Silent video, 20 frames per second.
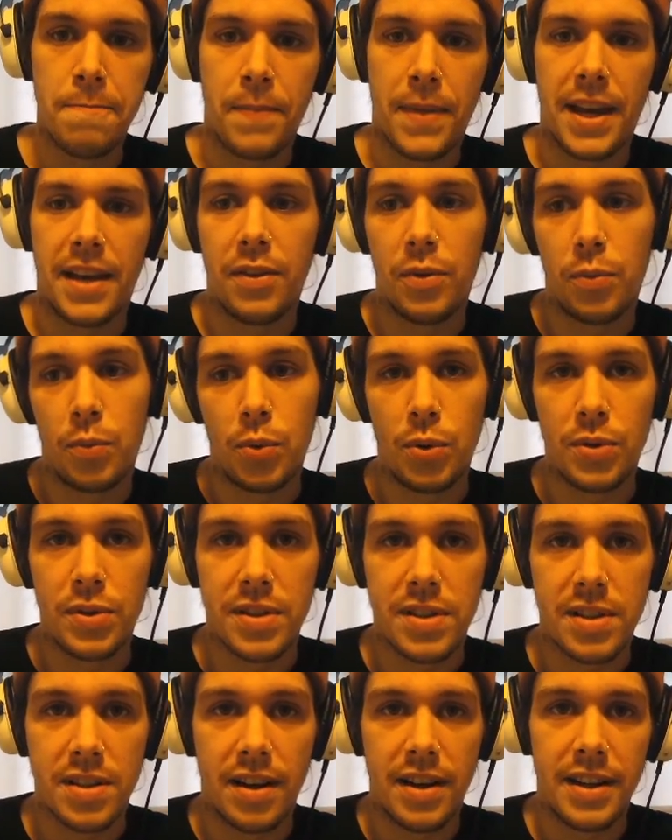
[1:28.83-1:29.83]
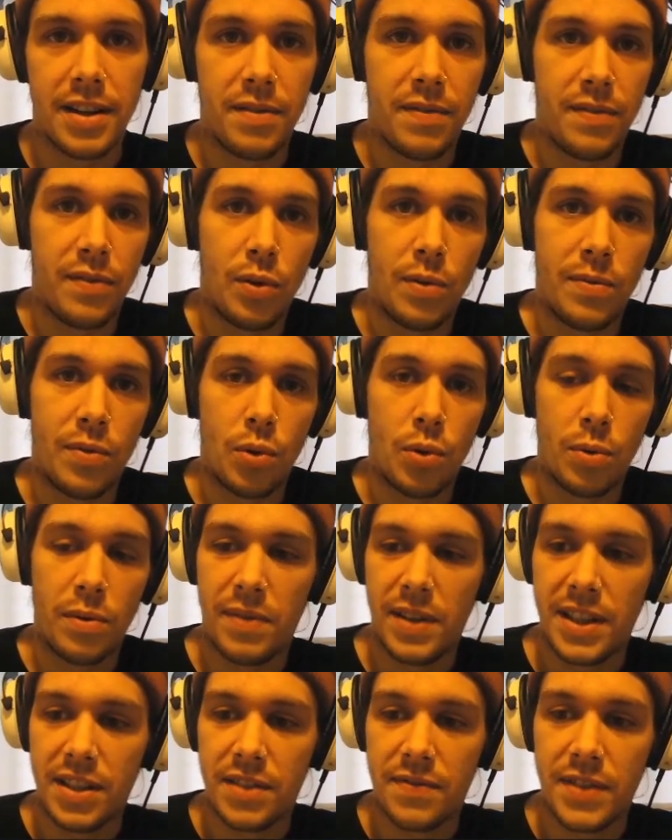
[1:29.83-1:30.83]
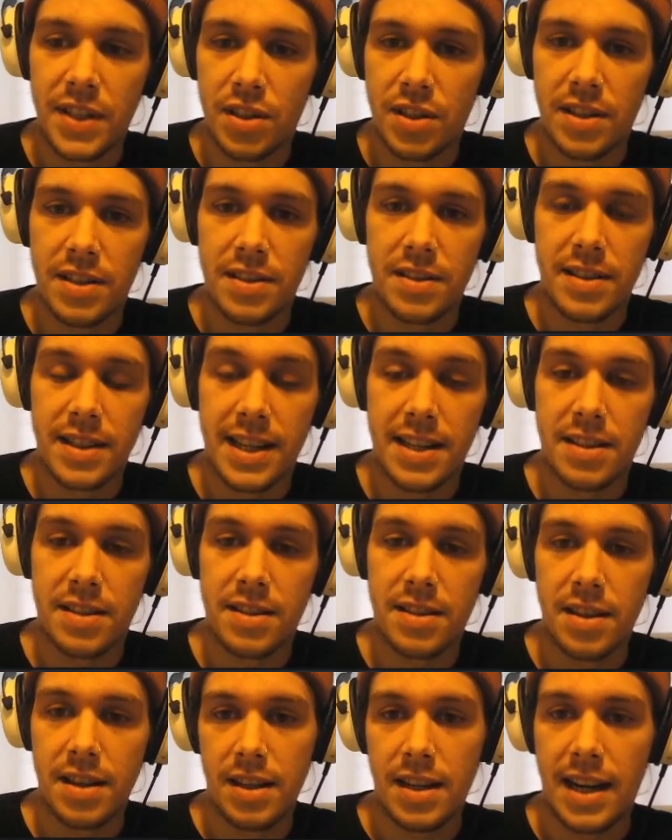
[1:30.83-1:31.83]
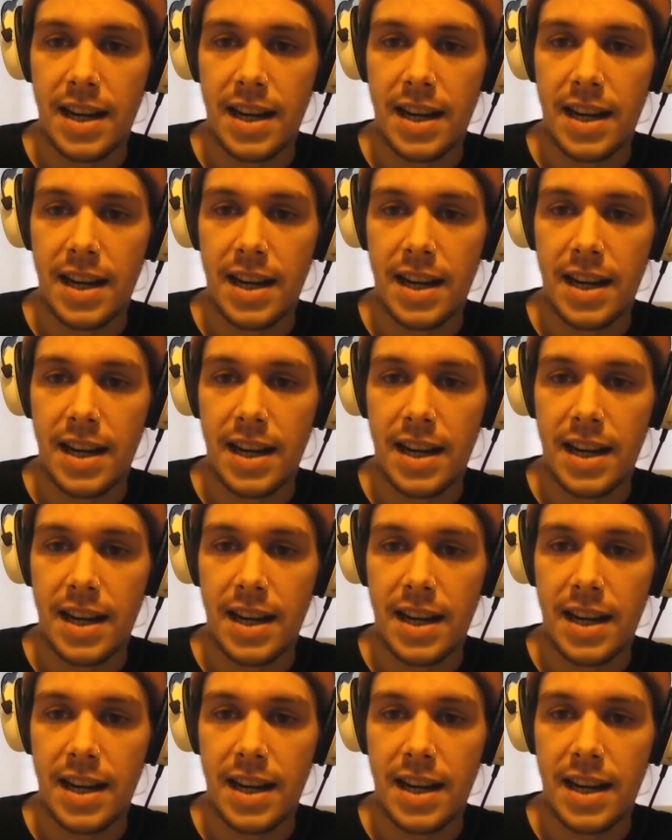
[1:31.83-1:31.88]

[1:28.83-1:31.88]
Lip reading: And the Warden side, a 4/4 with Vigilance against